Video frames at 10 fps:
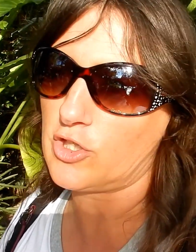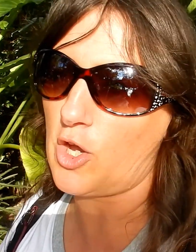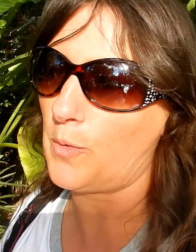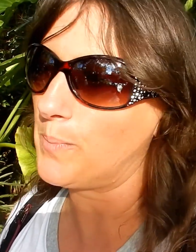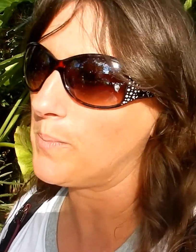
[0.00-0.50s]

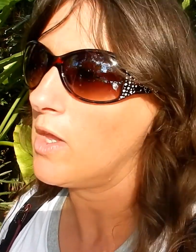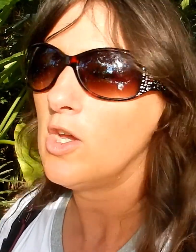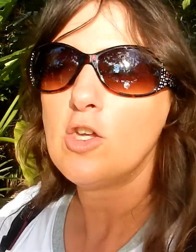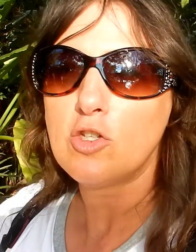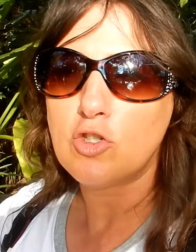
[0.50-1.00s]
So
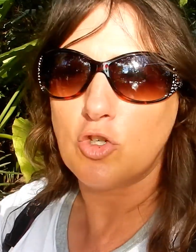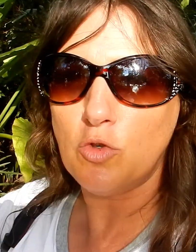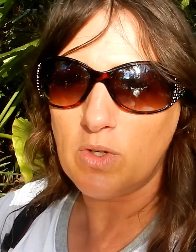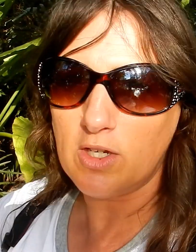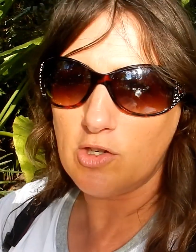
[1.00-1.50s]

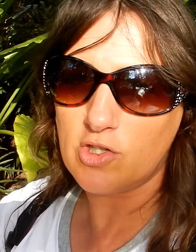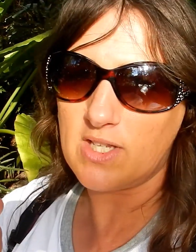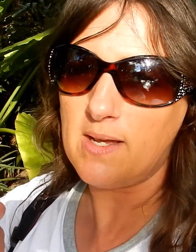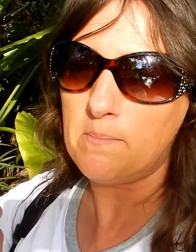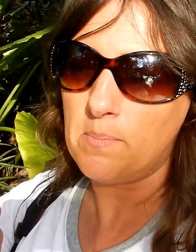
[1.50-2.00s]
two
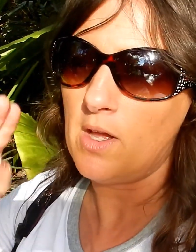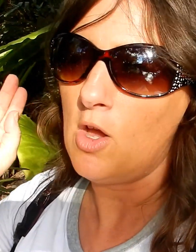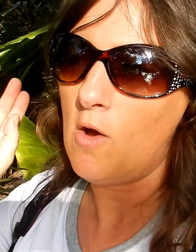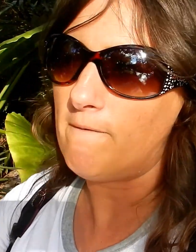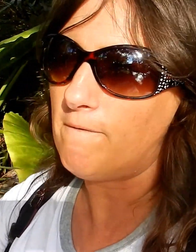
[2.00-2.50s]
ears up
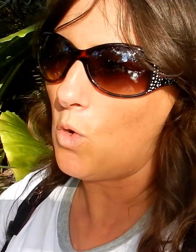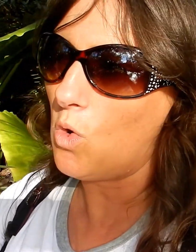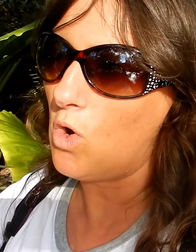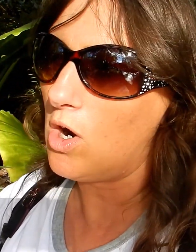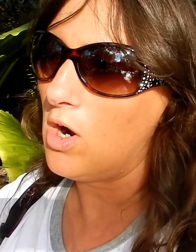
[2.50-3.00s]

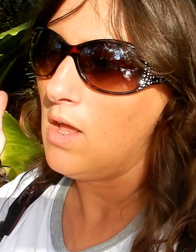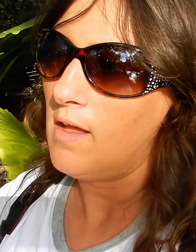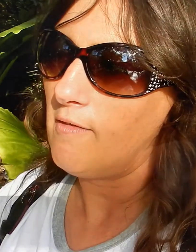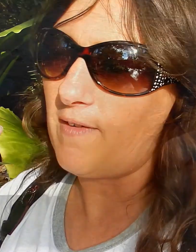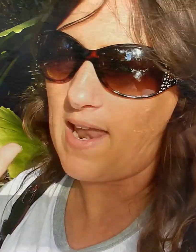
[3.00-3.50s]
for
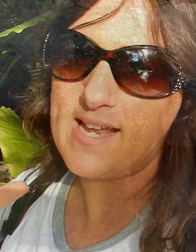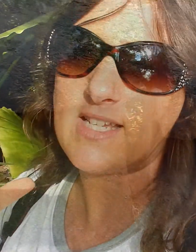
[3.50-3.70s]
Flight.